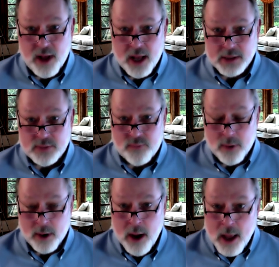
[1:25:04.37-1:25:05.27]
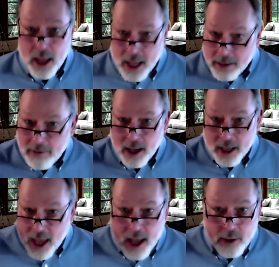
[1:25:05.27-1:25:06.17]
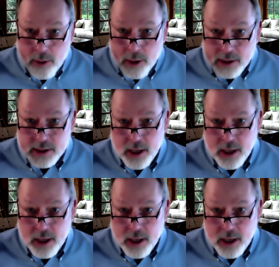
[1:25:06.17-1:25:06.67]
provides for. And again, you're in a